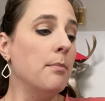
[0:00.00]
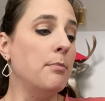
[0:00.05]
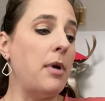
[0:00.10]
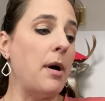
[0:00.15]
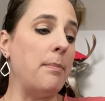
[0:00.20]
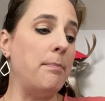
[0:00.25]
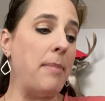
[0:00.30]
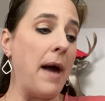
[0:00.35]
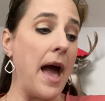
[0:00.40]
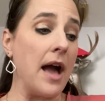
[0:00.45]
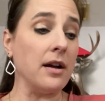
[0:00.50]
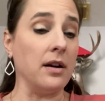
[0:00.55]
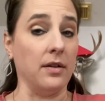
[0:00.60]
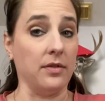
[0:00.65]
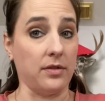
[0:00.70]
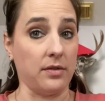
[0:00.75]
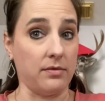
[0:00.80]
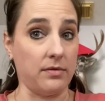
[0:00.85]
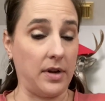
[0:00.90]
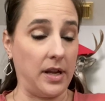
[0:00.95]
But back
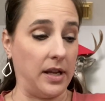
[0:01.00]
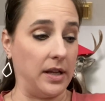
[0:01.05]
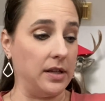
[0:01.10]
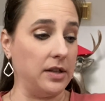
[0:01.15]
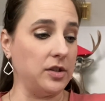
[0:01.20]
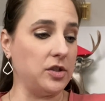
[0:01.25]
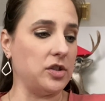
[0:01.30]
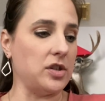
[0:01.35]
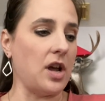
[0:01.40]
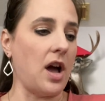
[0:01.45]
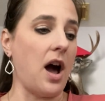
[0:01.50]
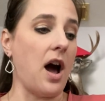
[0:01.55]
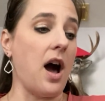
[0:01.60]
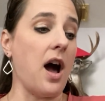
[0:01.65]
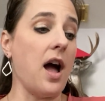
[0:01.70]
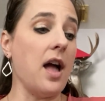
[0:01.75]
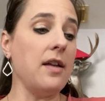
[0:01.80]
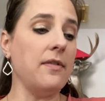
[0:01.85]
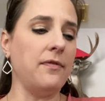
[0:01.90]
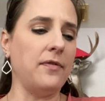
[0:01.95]
on the ranch,
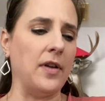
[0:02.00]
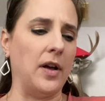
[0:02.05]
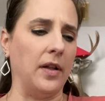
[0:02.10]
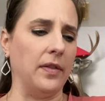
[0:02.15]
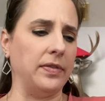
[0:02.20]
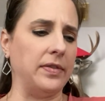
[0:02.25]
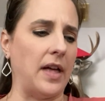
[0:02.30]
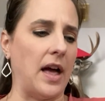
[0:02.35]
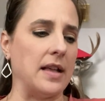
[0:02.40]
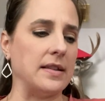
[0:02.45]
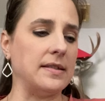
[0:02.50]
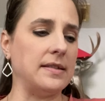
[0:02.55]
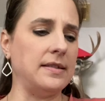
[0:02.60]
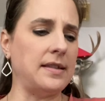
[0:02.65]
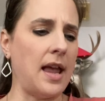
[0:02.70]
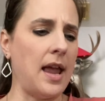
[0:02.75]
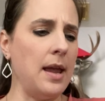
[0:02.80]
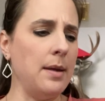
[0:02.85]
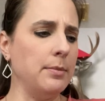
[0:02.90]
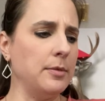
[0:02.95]
I felt that
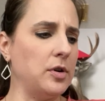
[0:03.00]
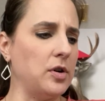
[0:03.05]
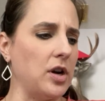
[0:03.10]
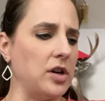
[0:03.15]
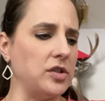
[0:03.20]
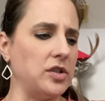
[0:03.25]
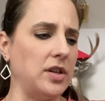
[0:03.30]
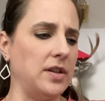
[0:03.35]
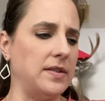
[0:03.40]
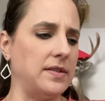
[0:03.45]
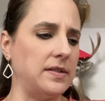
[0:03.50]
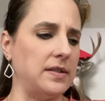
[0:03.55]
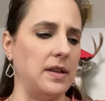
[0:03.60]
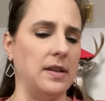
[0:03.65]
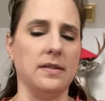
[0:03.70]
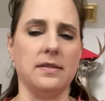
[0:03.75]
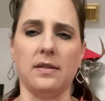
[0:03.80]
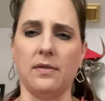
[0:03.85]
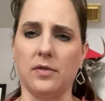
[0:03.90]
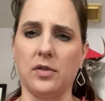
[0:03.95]
same crushing
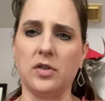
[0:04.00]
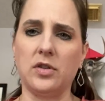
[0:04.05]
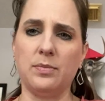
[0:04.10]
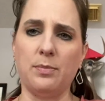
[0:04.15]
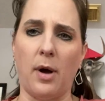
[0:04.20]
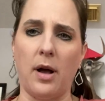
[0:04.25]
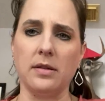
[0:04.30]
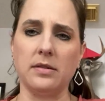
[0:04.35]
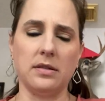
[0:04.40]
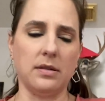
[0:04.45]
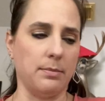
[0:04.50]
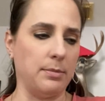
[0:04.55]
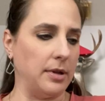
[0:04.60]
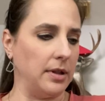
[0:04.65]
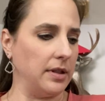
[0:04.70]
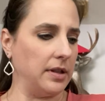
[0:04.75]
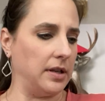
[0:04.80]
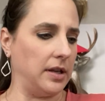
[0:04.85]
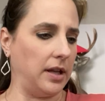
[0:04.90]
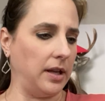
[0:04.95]
sense of
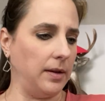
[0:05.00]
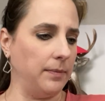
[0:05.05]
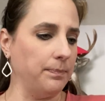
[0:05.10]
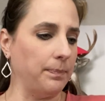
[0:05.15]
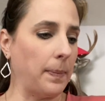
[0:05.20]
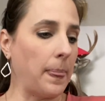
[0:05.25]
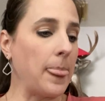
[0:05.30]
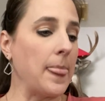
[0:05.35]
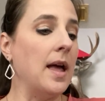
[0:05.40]
responsibility